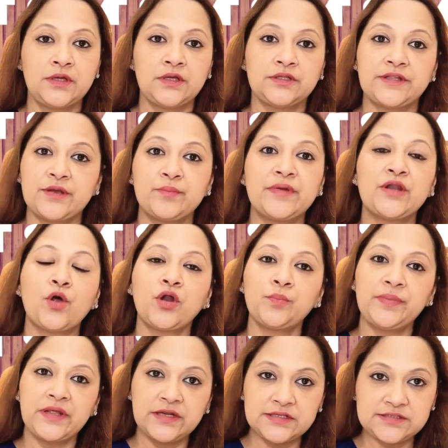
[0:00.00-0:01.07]
There may
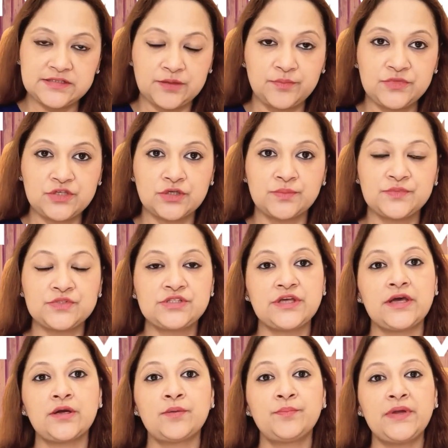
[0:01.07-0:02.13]
not be any symptoms,
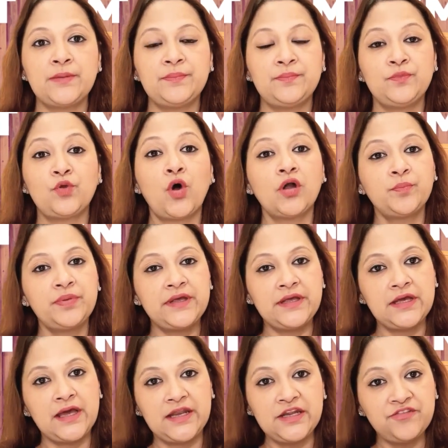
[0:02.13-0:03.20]
there may not
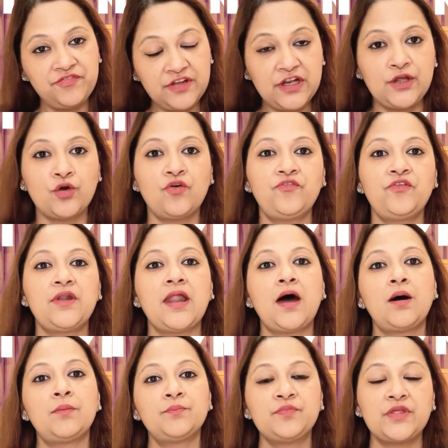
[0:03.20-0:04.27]
be any feeling of
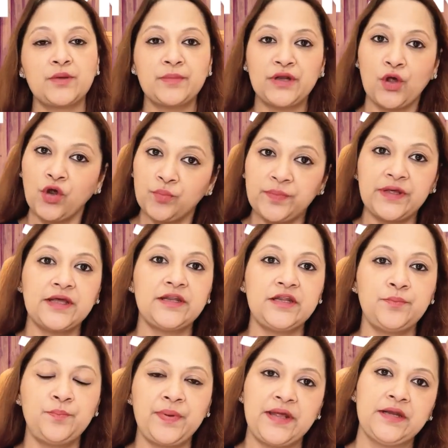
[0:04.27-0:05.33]
lump, there may not be
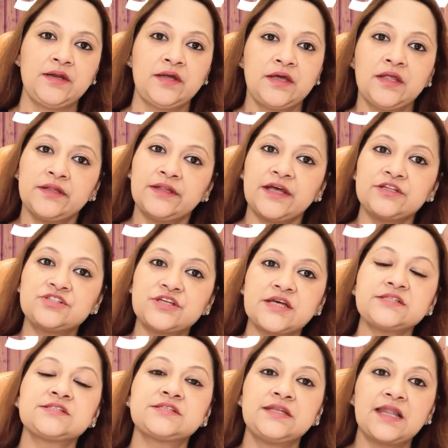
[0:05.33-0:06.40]
any pain. They are
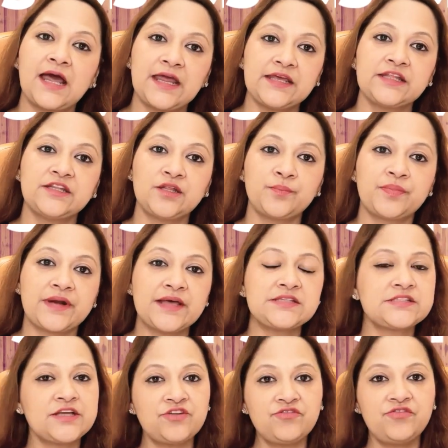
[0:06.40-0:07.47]
just lying in the
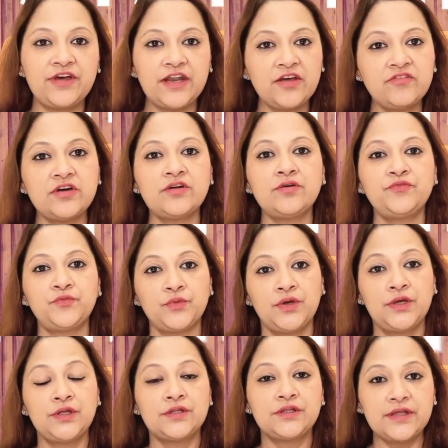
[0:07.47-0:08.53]
breast, and whenever
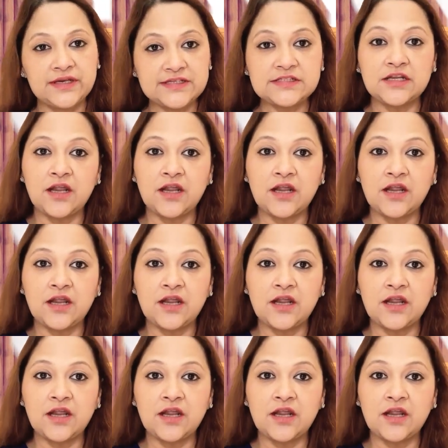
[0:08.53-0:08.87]
there is an